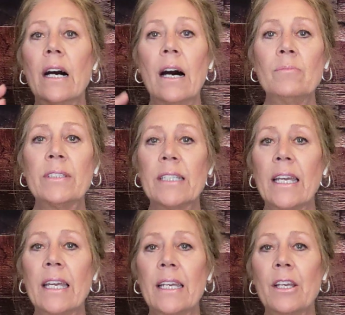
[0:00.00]
I'm
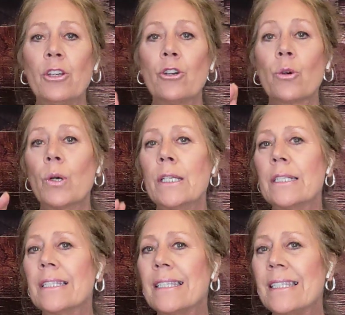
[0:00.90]
saying you're going
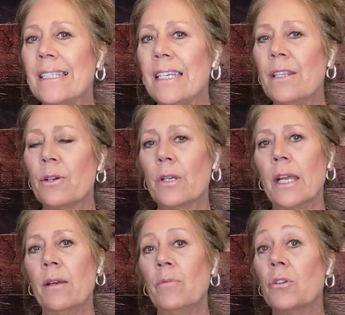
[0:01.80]
to see their
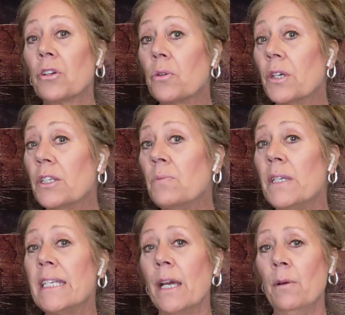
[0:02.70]
name. You're going to be
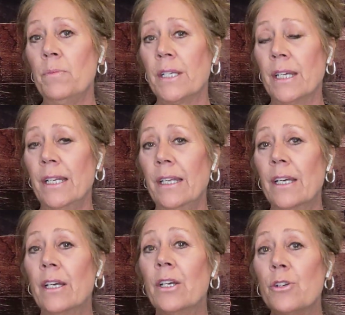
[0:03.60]
tempted
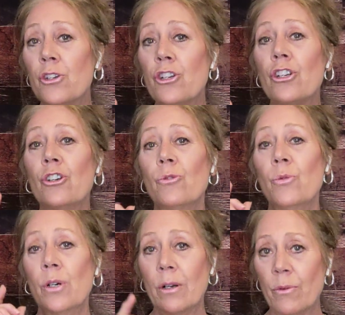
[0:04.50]
to
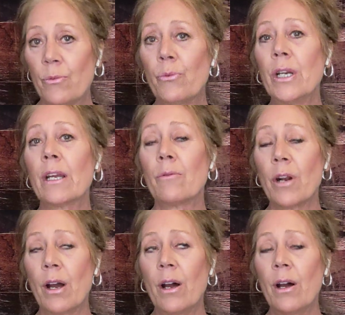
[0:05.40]
re,
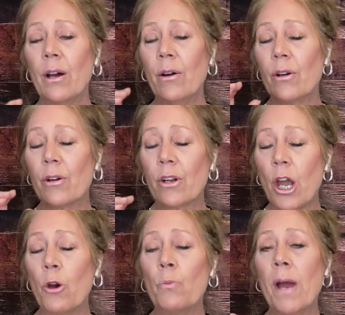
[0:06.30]
uh,
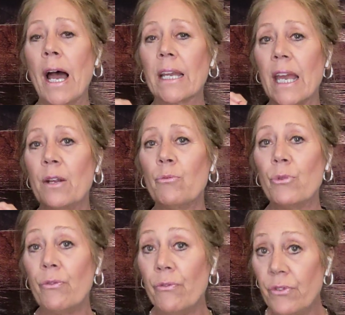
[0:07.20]
go back and
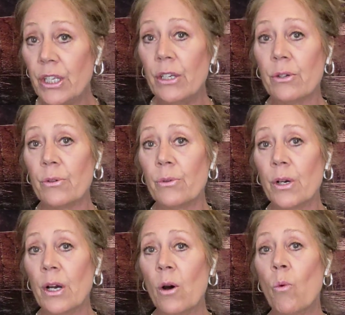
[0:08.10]
review
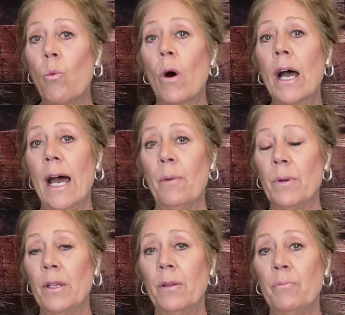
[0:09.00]
what
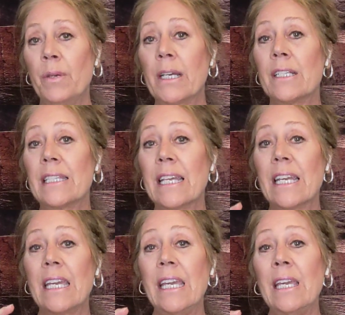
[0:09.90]
happened, because the
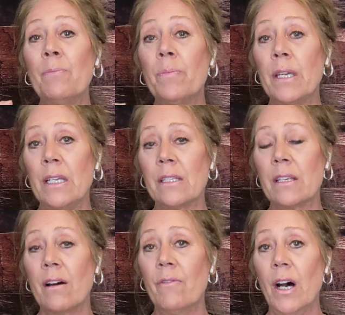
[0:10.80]
key piece
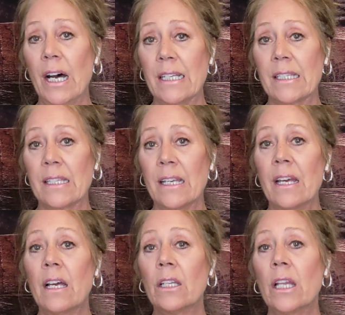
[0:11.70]
of us
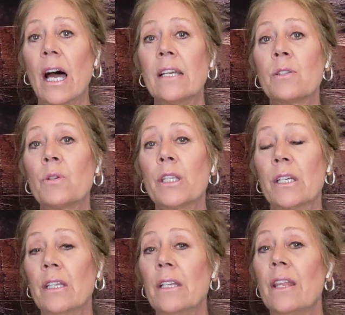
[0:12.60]
lies
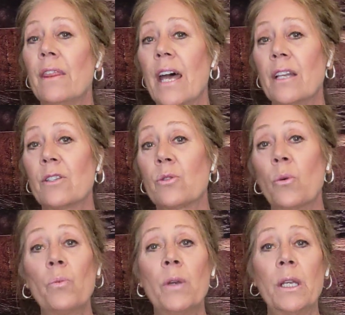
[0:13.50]
within that
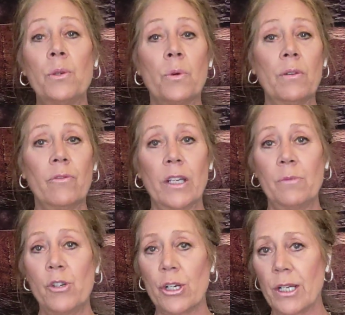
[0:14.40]
soulmate twin
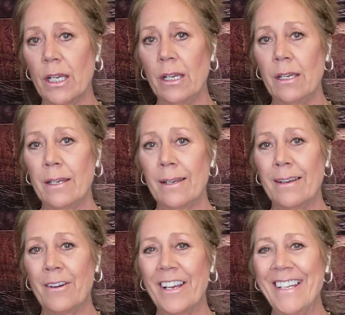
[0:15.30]
flame journey,
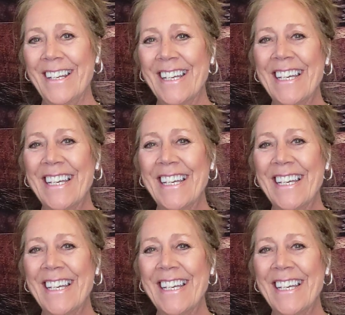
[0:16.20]
all right?